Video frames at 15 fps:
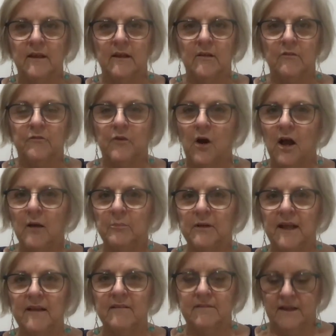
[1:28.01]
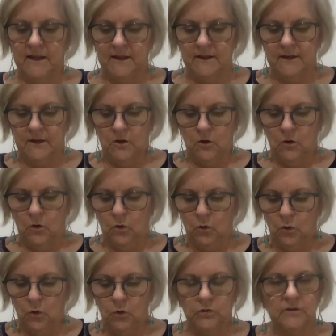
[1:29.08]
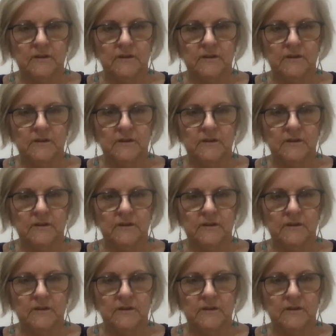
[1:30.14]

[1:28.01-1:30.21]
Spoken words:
Fire blazing, Horde